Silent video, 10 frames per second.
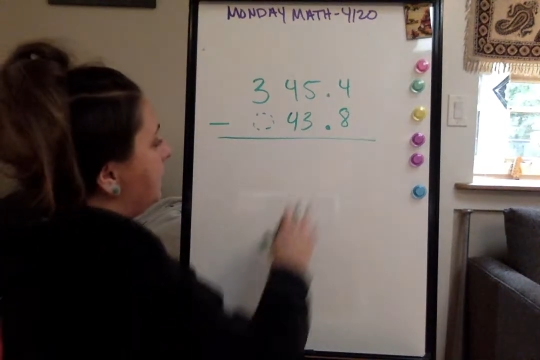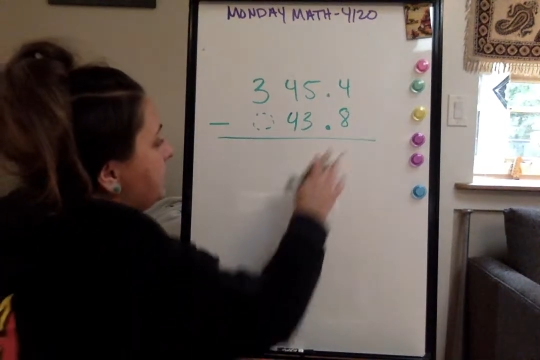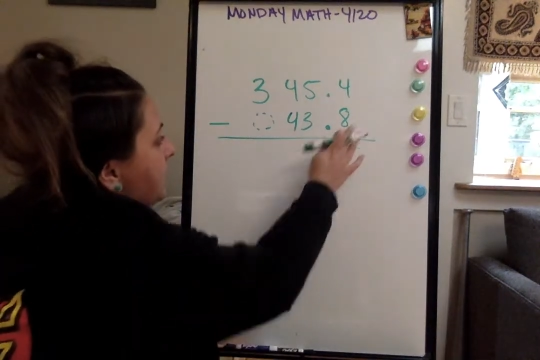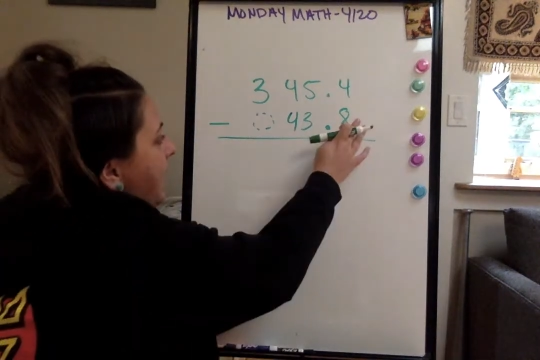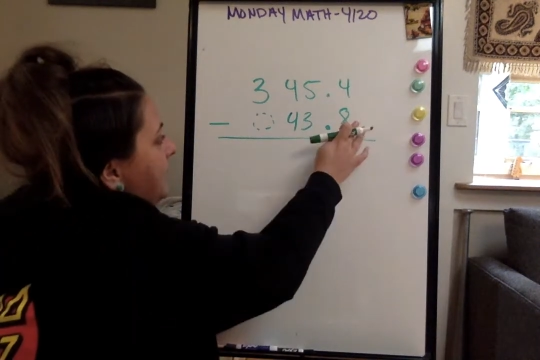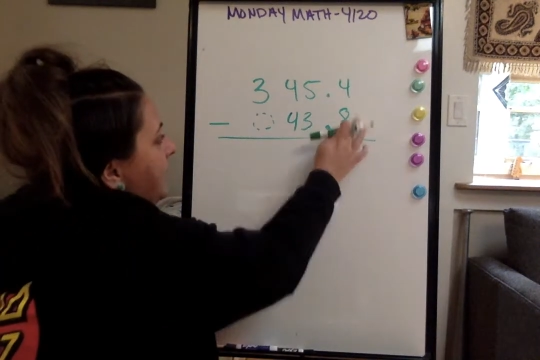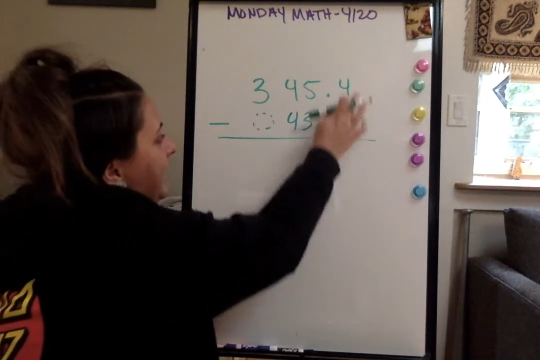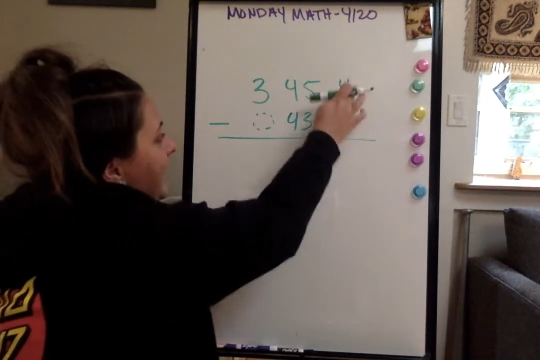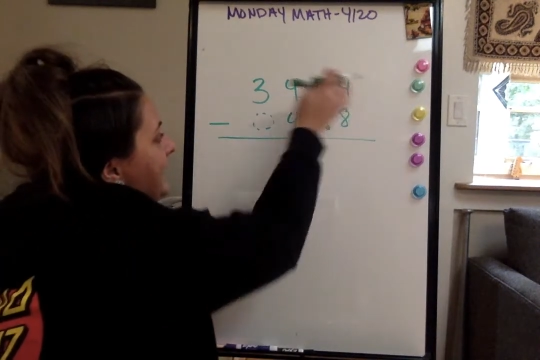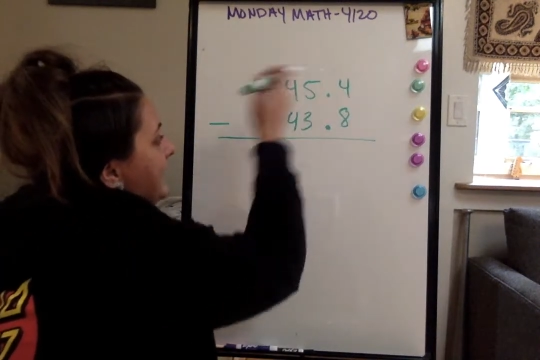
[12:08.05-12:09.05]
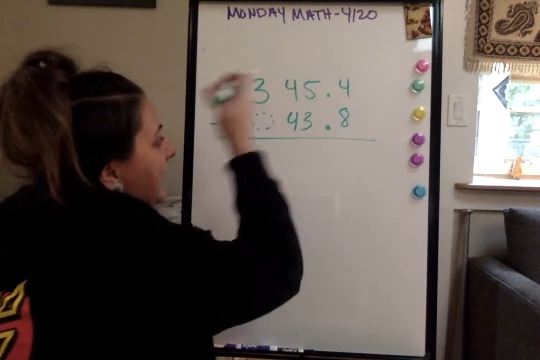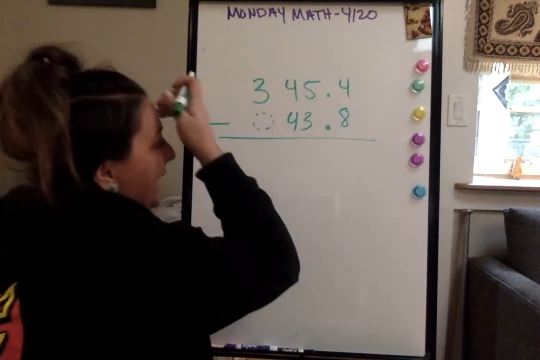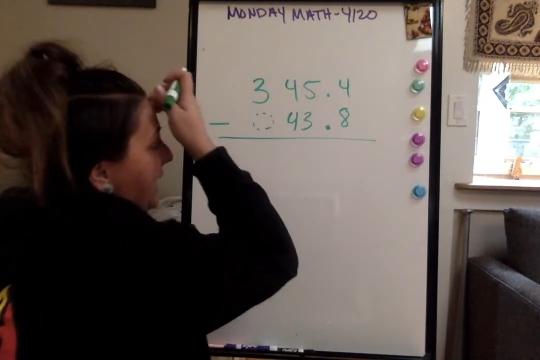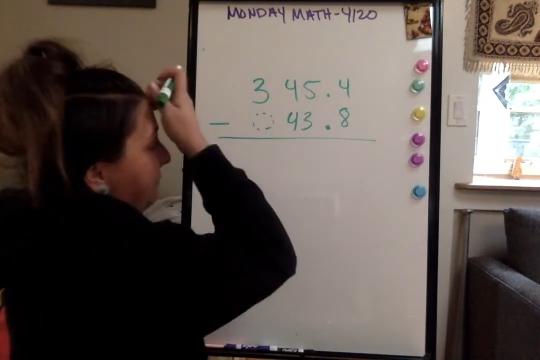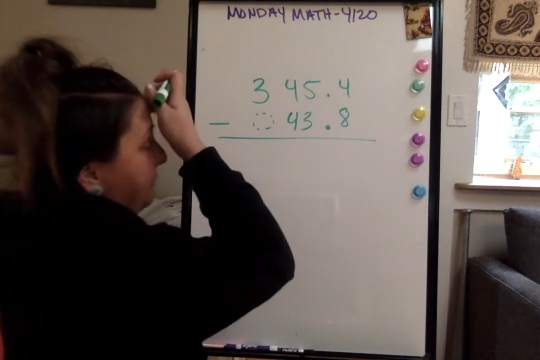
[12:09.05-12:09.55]
So I know I can't take
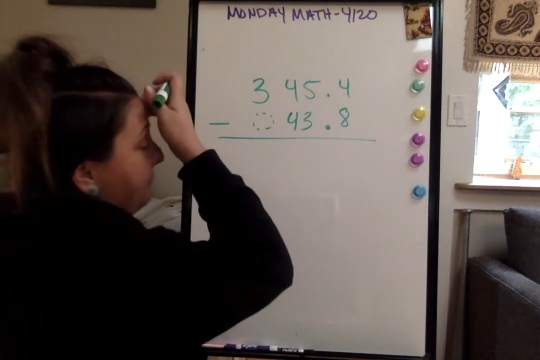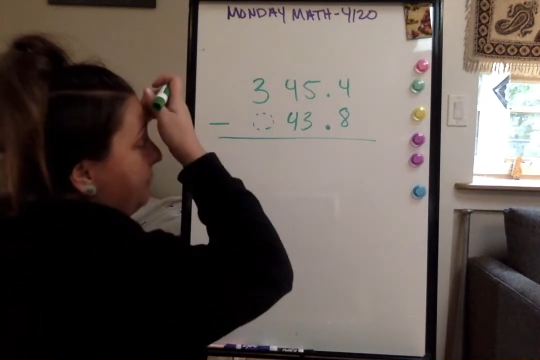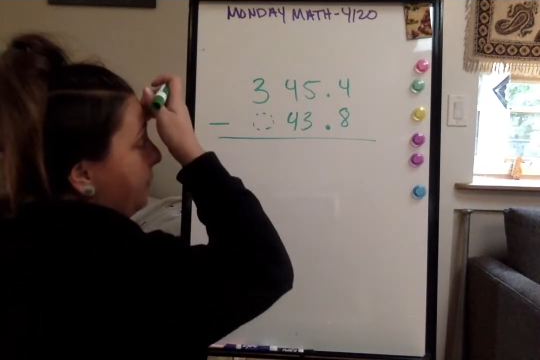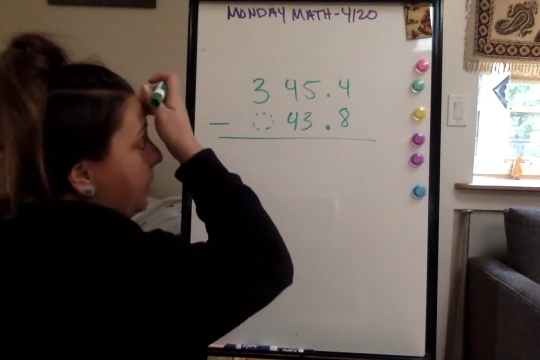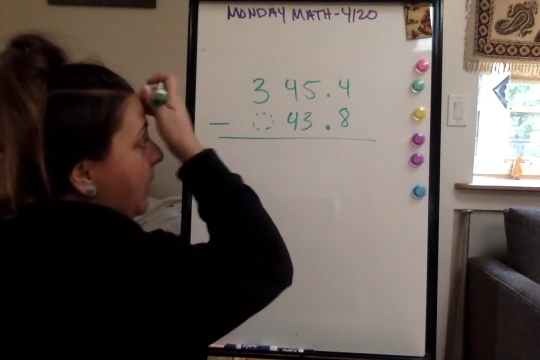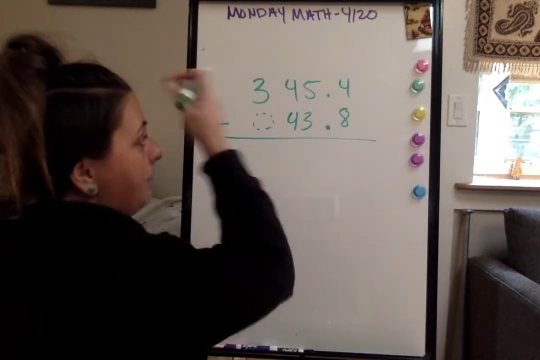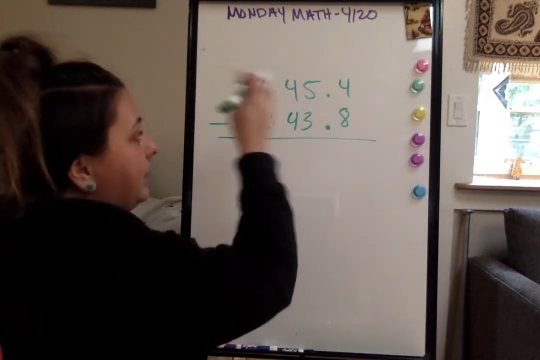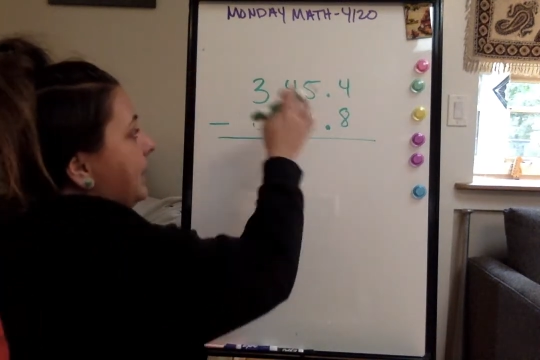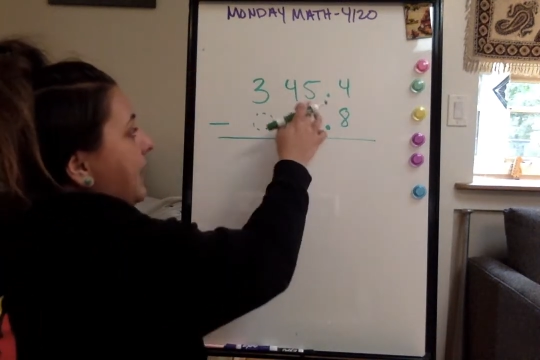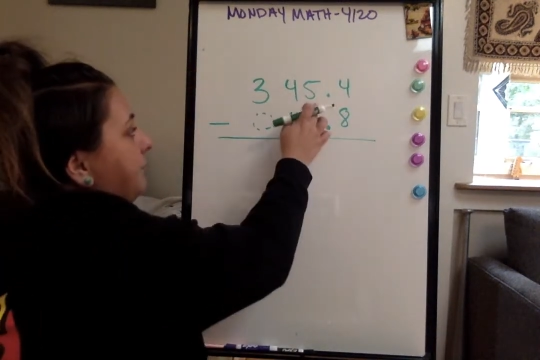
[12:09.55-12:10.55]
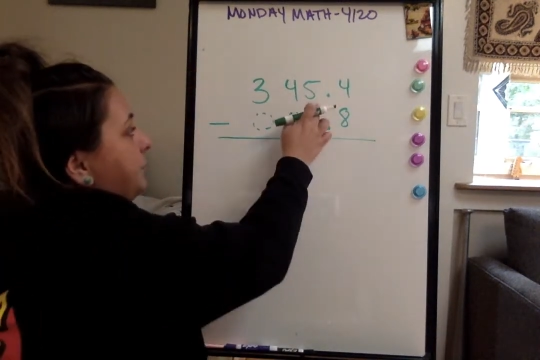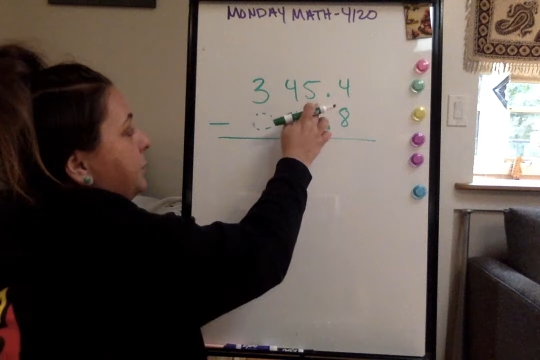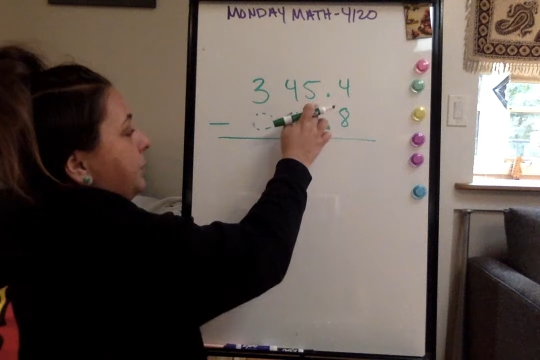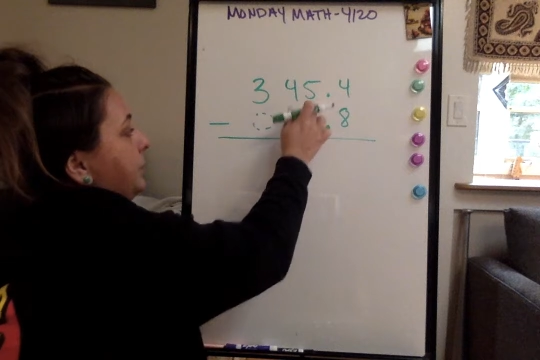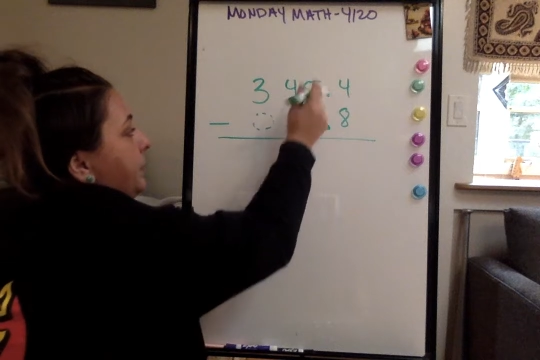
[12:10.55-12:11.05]
8 from 4. I'm going to have to
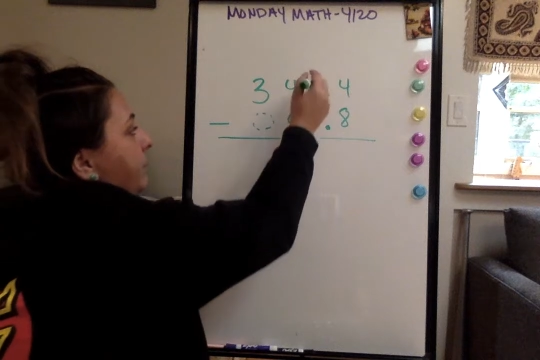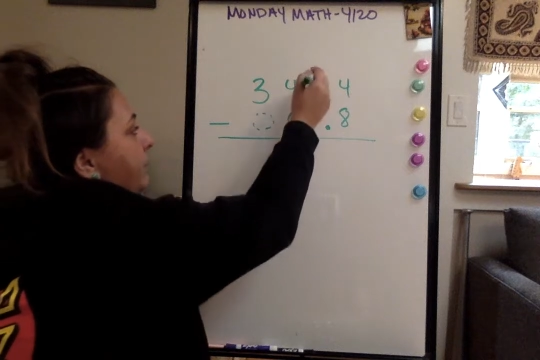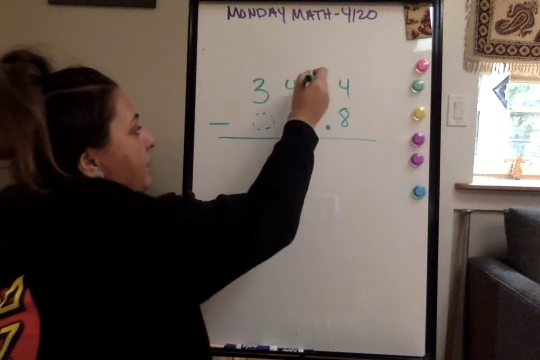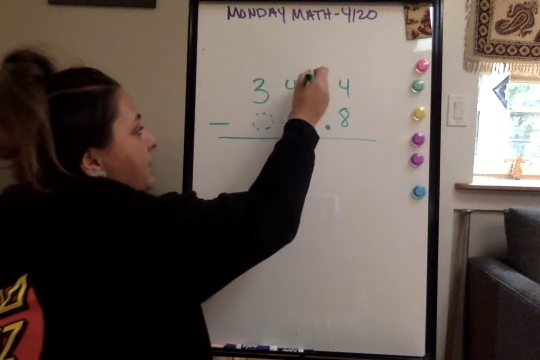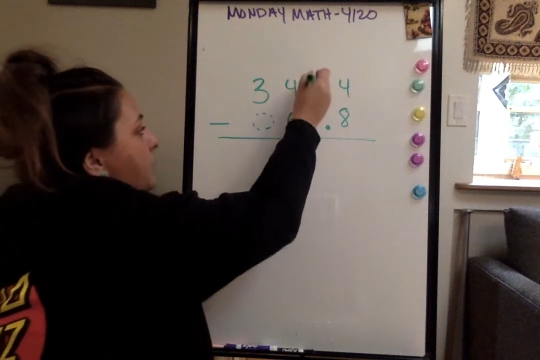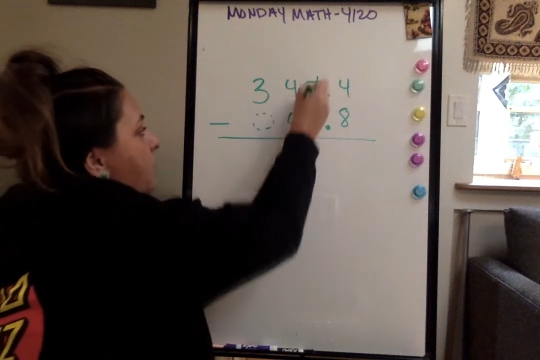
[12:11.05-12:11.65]
regroup from this